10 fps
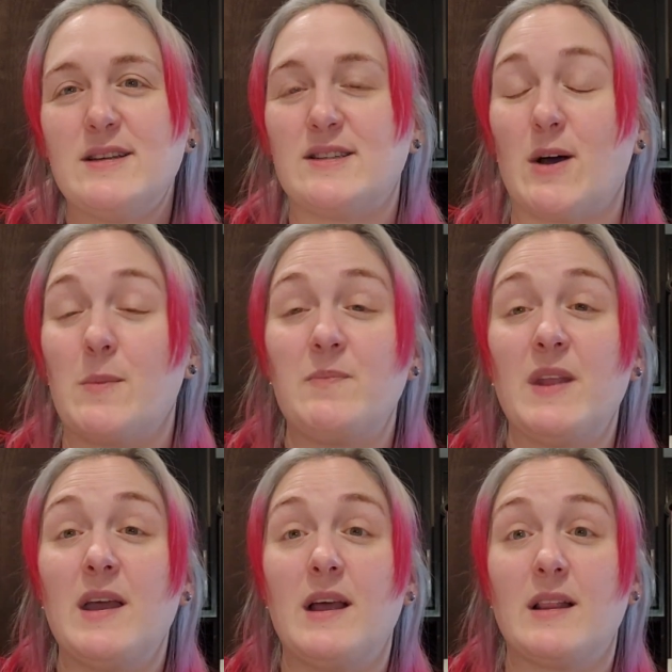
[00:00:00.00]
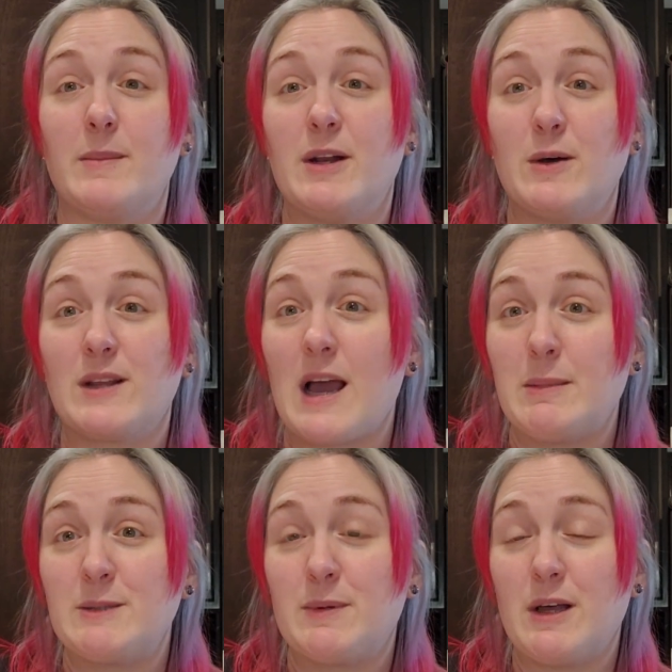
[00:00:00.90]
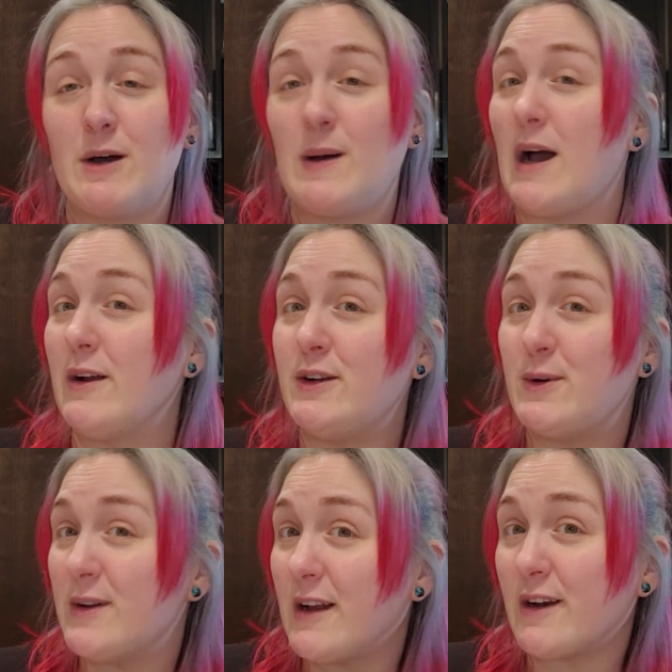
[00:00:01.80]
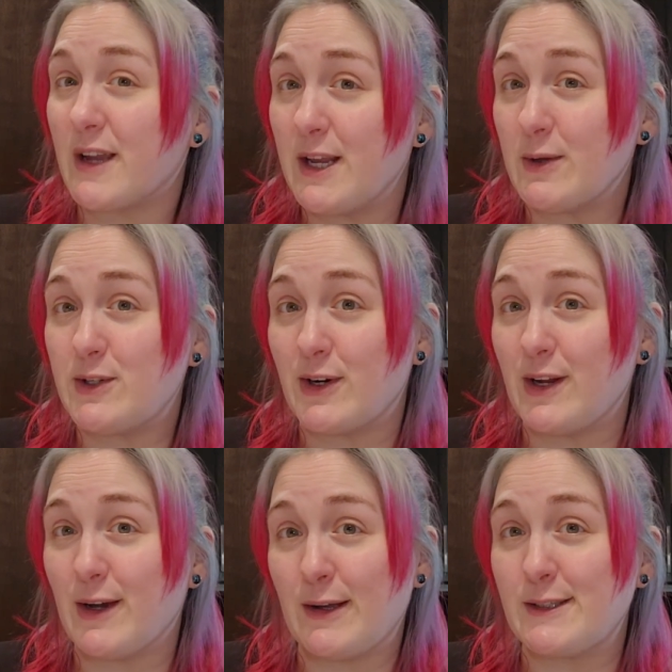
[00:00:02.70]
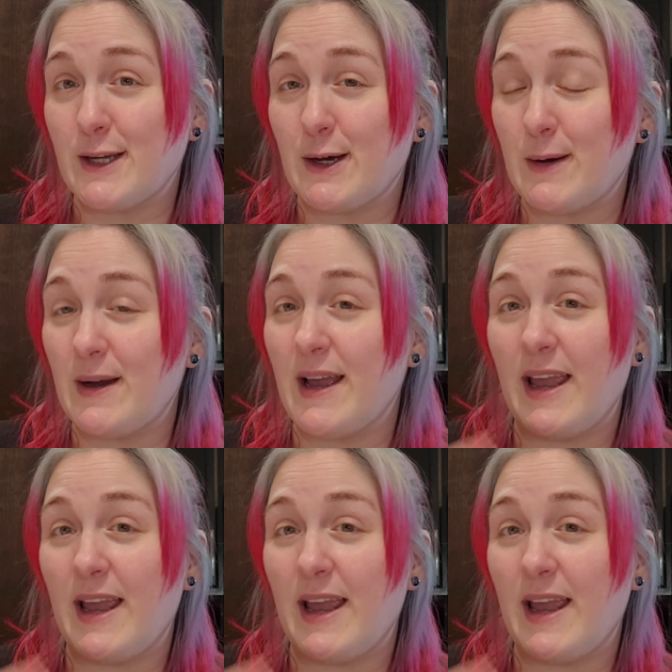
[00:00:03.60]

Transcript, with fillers: So let me know in the comments below how you're doing on your keto journey also.